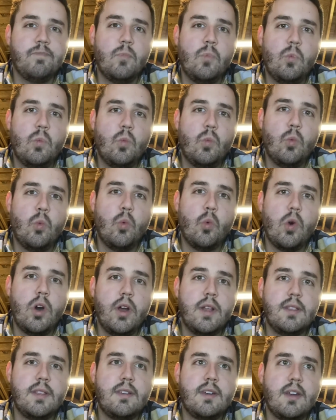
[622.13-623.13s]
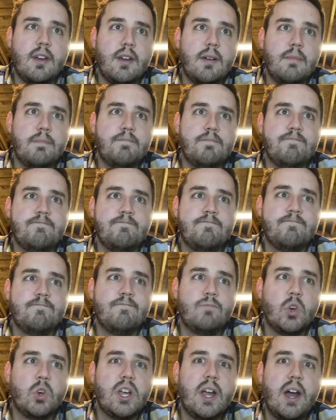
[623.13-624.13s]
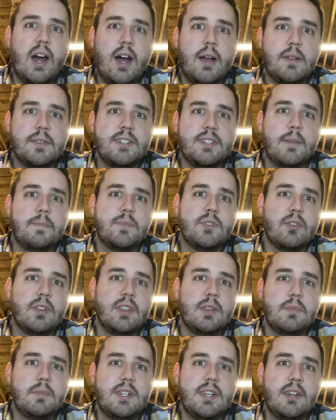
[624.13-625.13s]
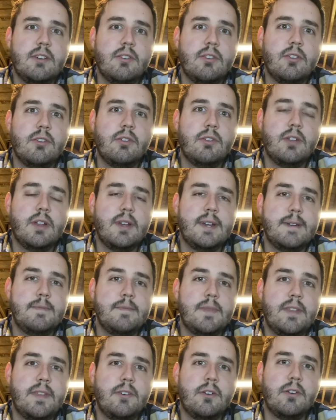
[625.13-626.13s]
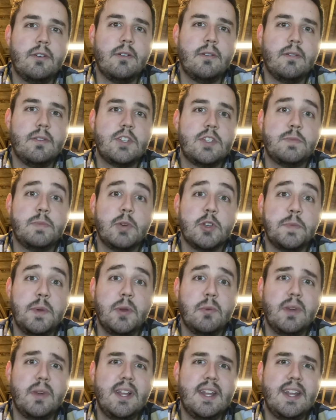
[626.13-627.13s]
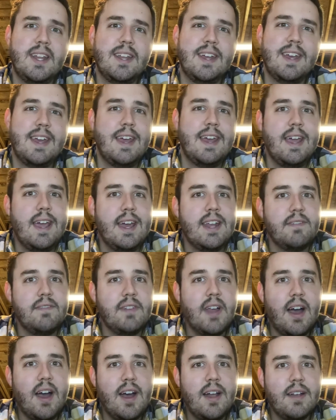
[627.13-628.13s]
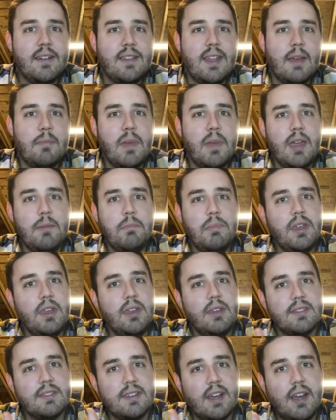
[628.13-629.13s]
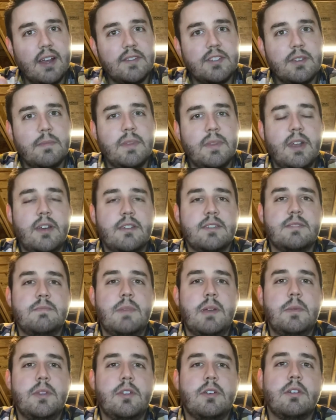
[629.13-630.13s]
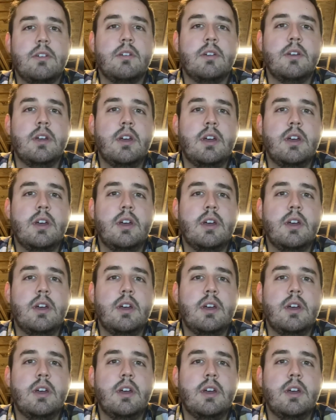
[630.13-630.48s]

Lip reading: what concepts are in the material that they're supposed to be reading? And if not, that may be a sign of something else. Maybe they're,